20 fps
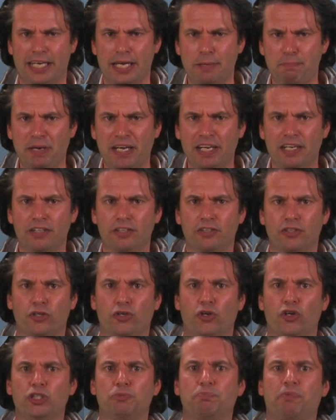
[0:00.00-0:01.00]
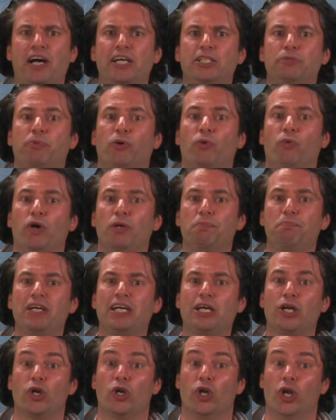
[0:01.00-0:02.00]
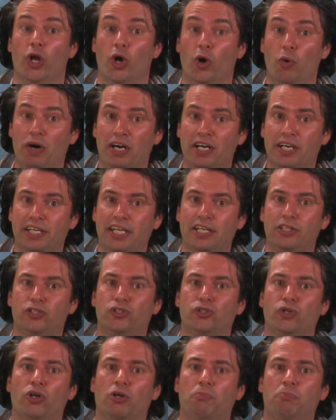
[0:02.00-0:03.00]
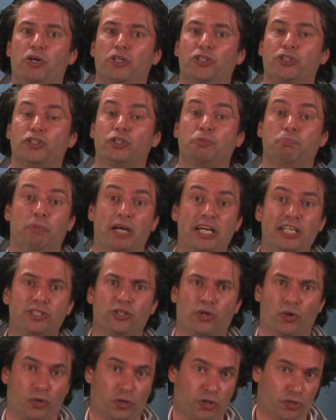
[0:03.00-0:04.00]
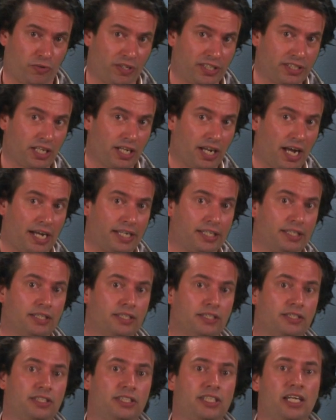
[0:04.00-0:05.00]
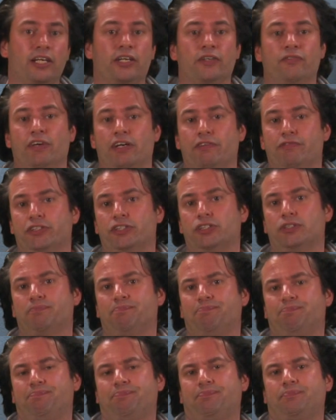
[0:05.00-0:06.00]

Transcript: keeping the cost price per watt peak lower than the solar modules based on crystalline silicon wafers.